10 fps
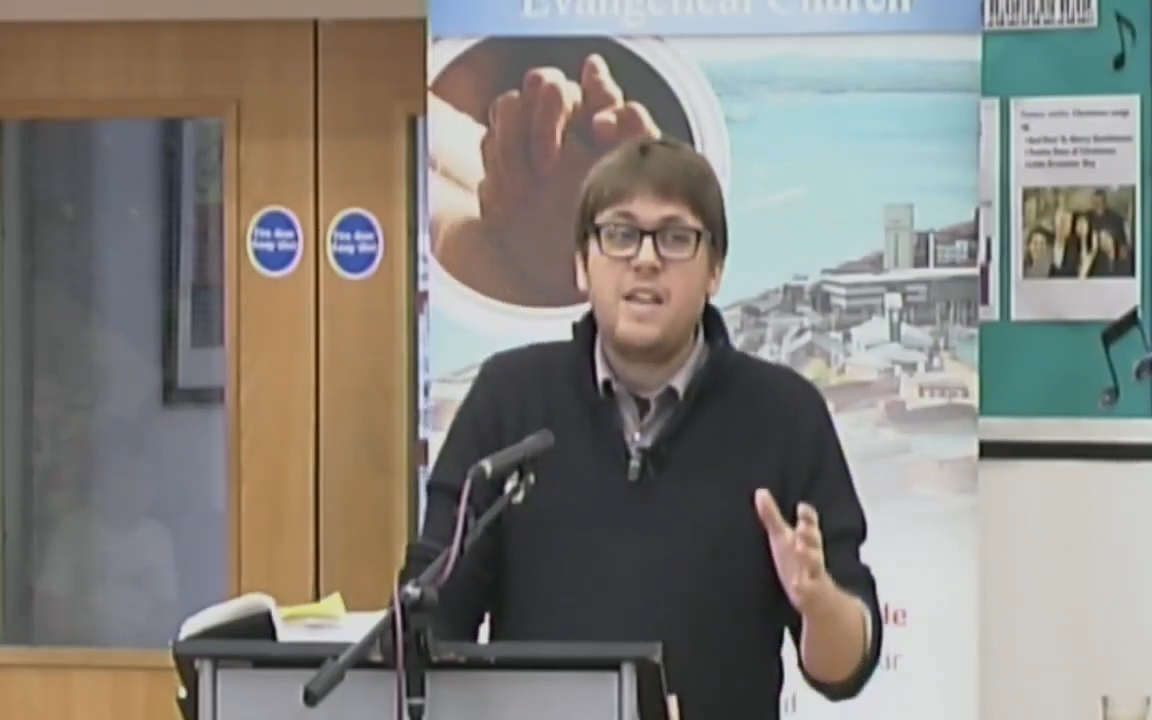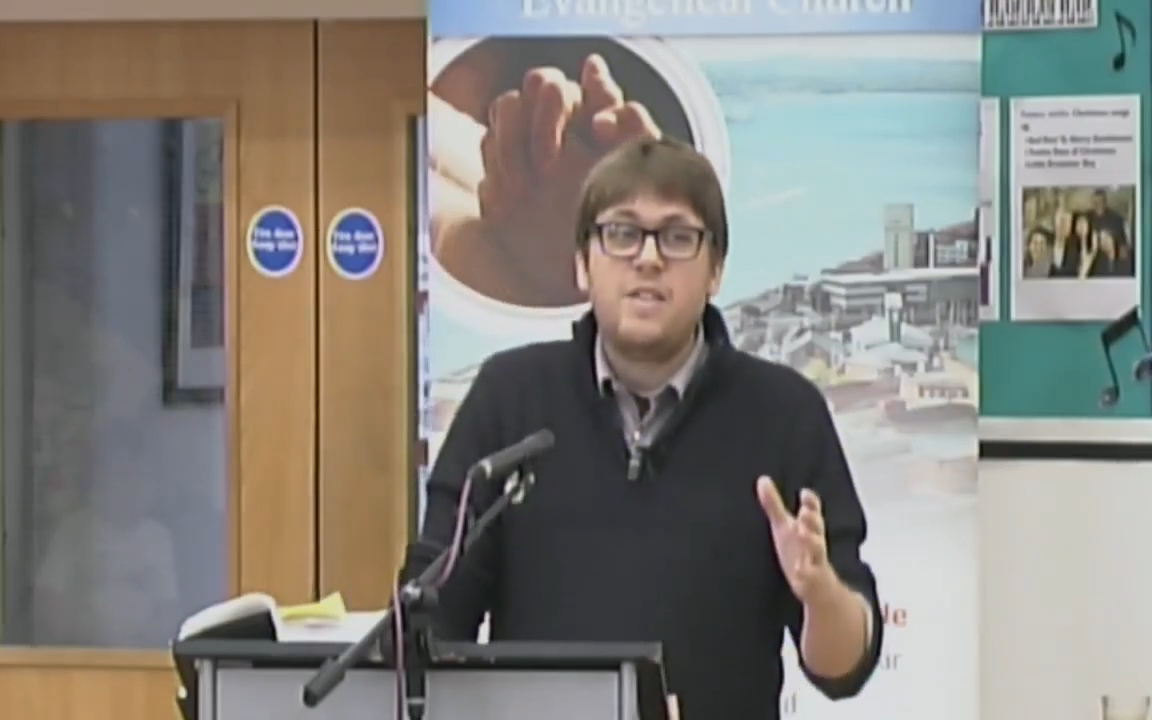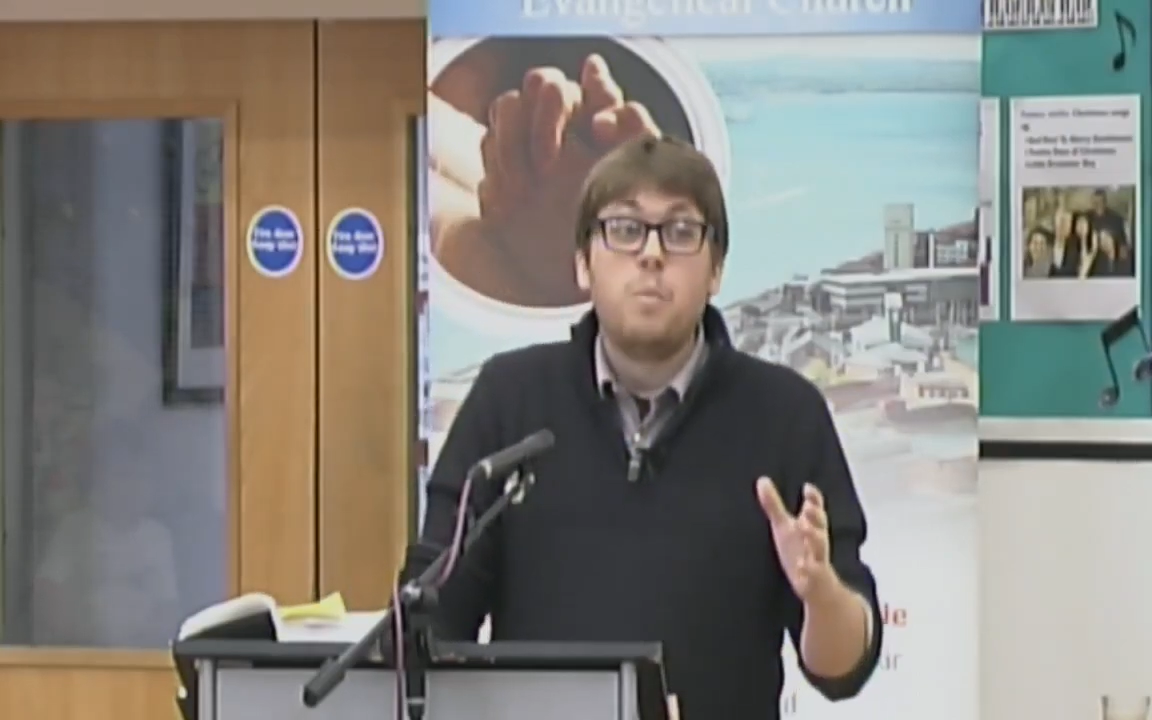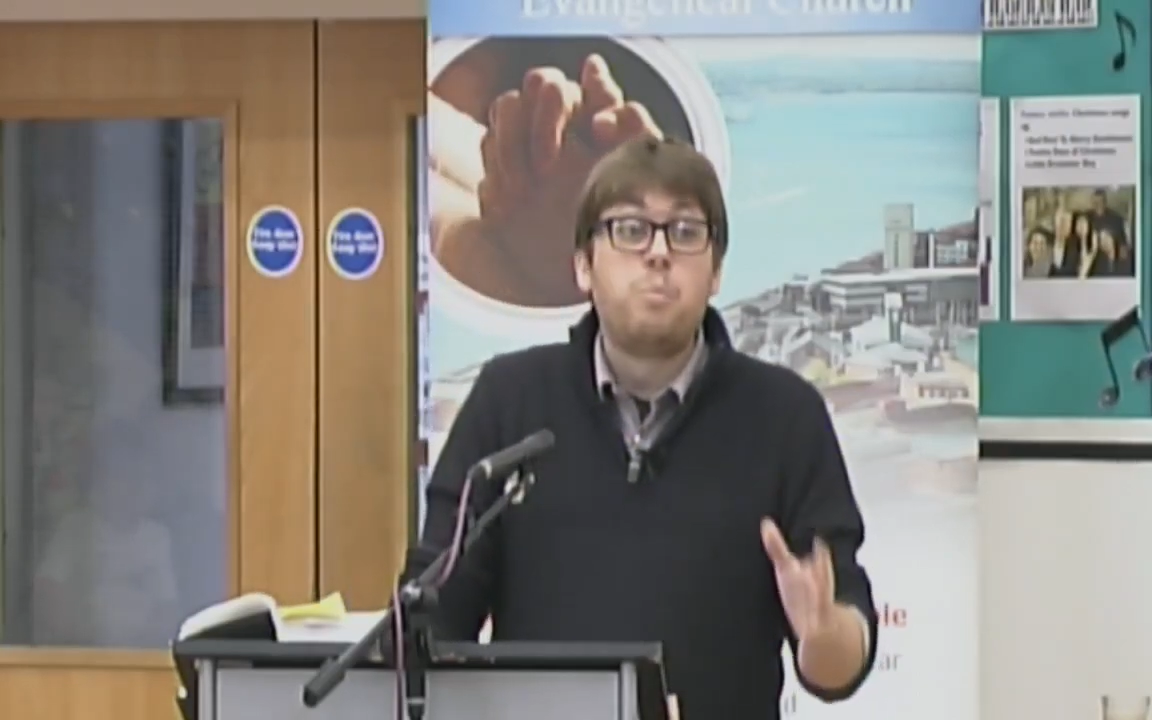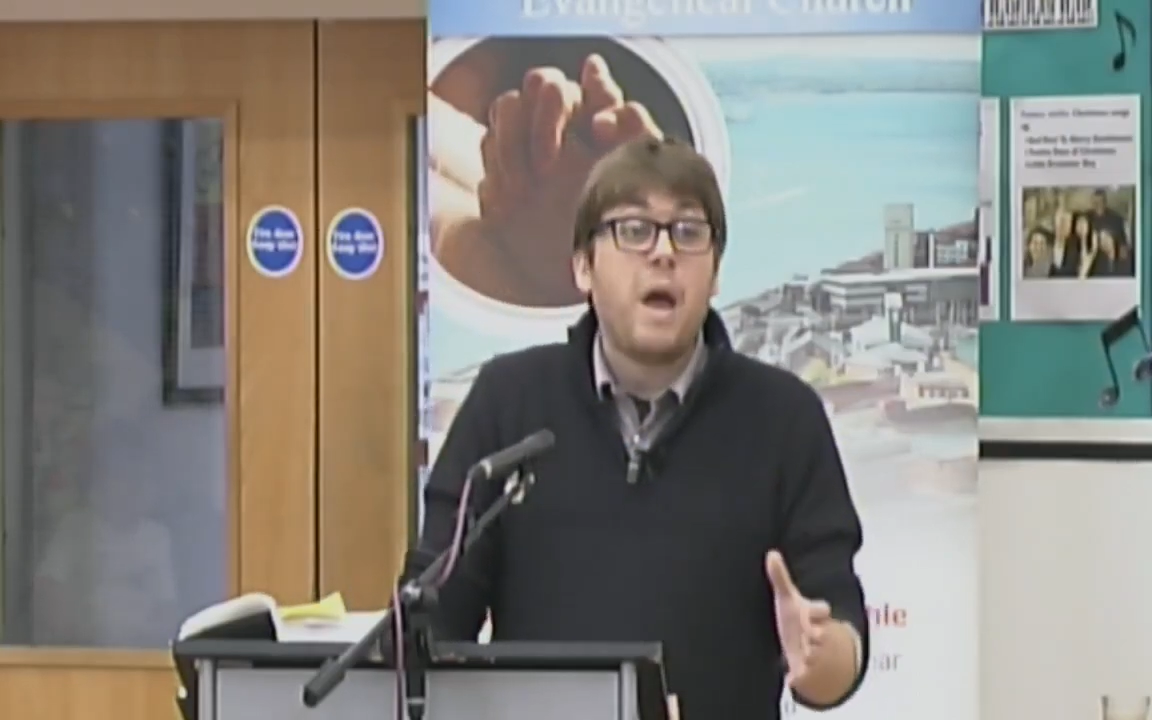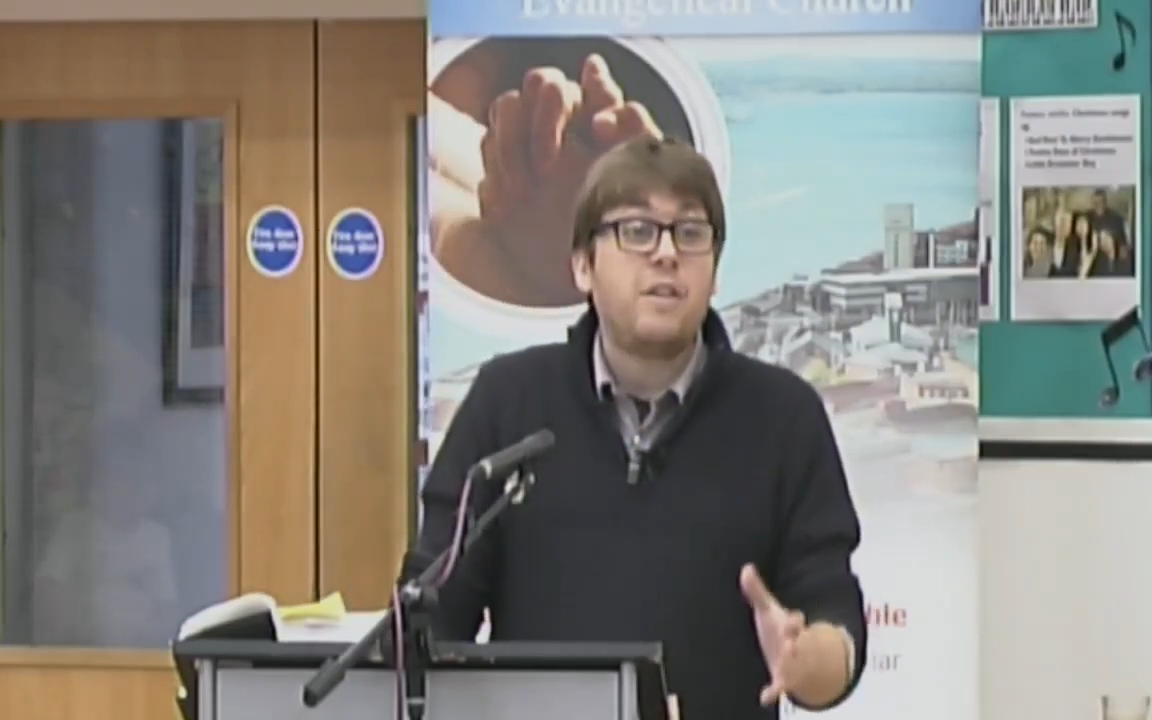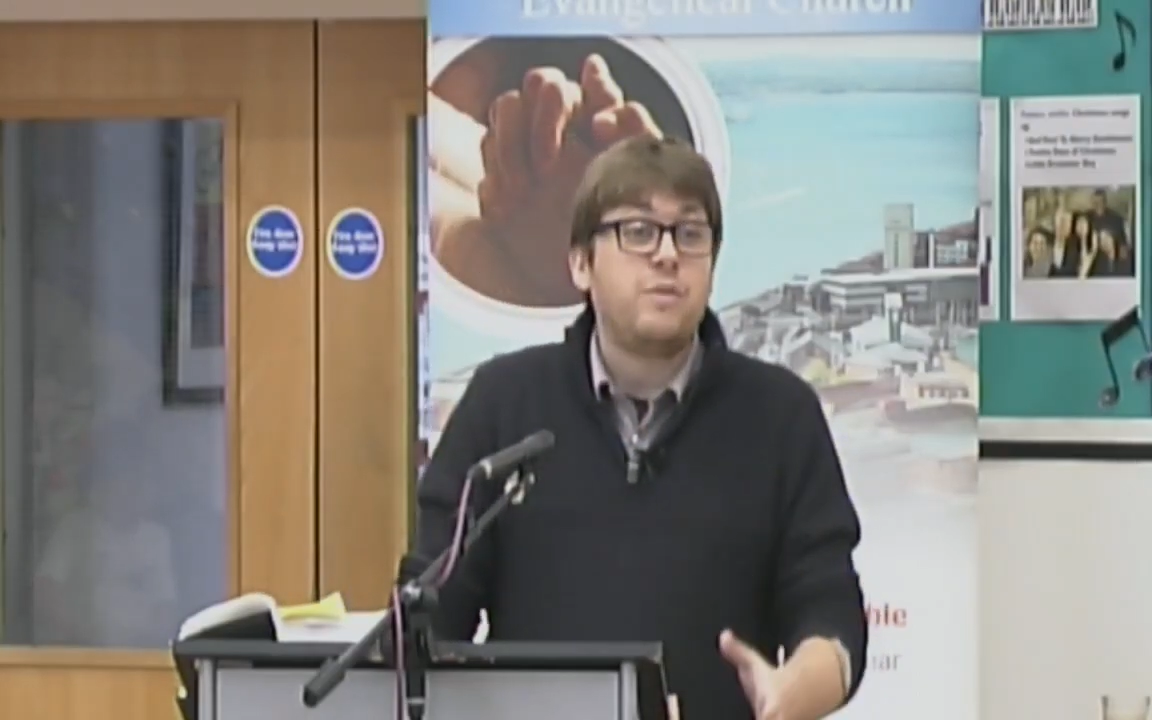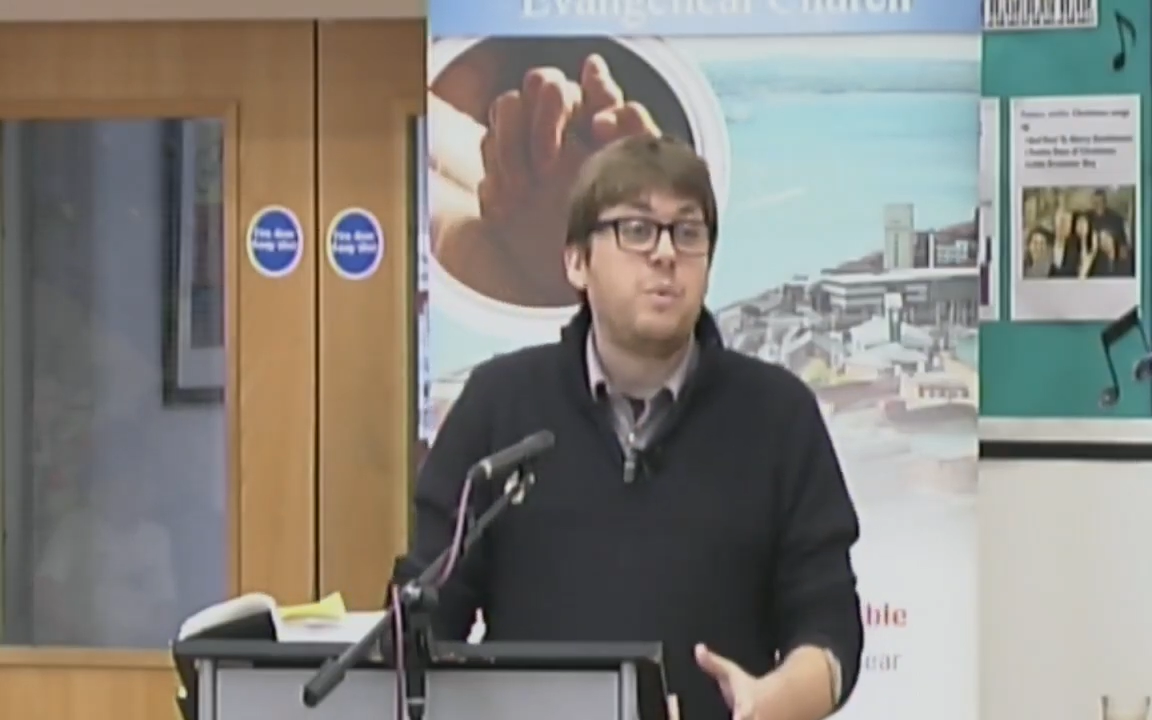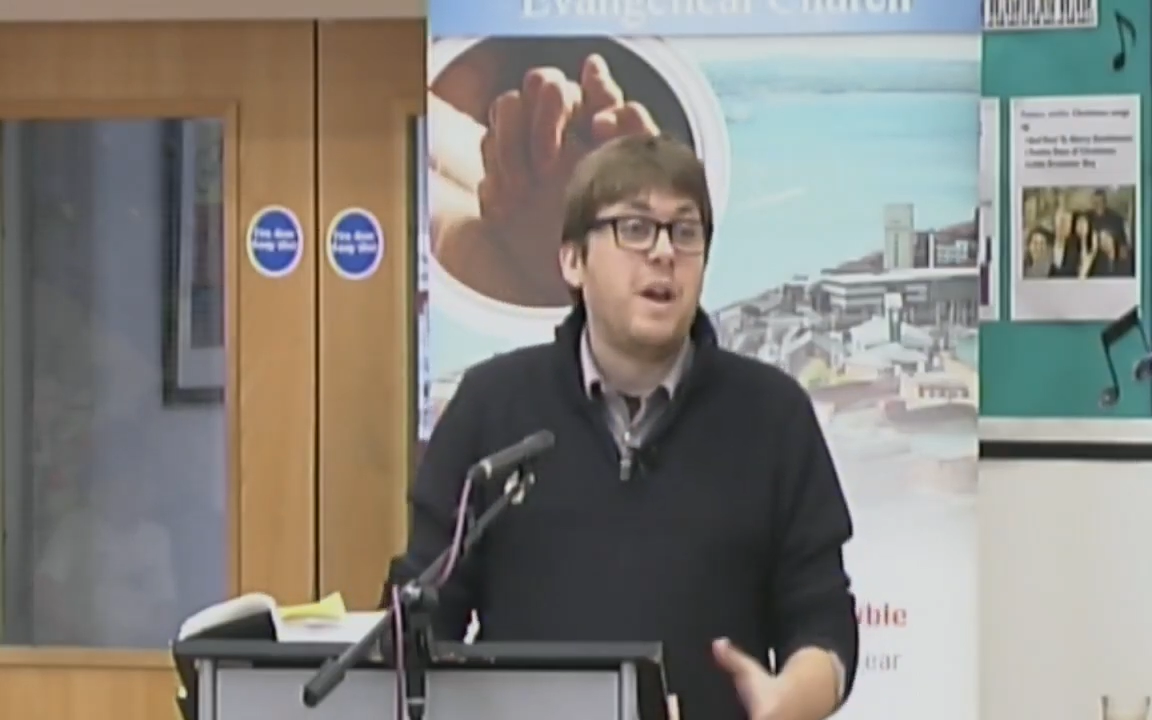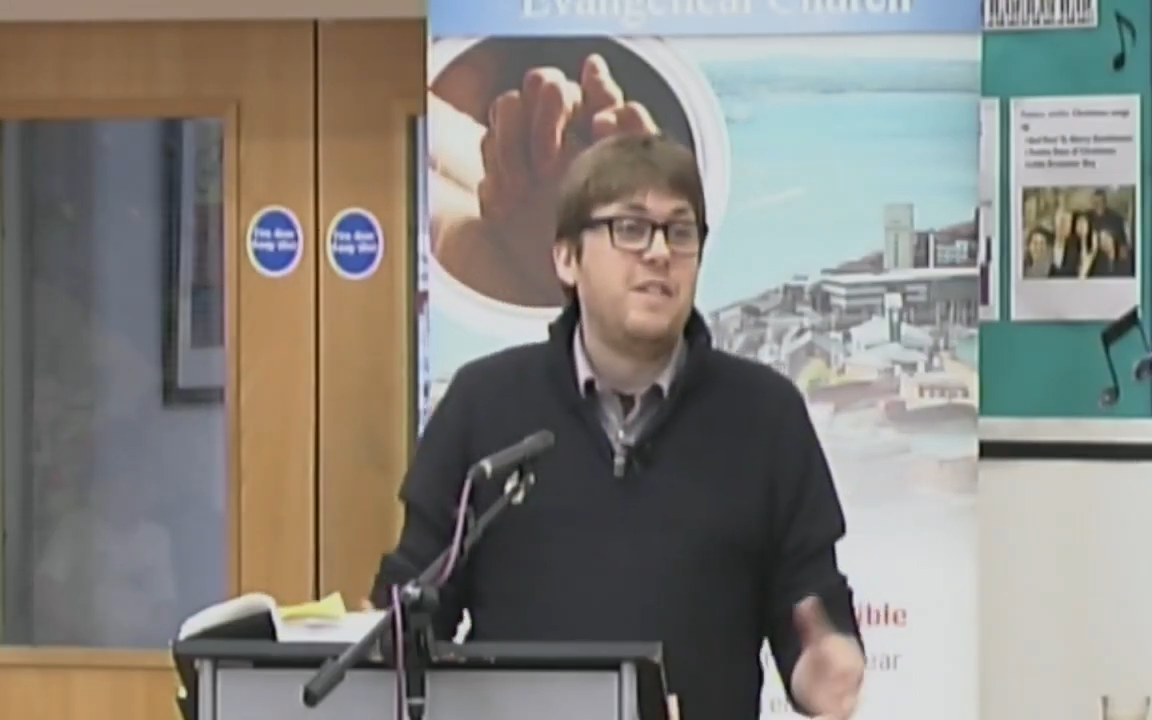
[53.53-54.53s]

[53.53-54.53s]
The best way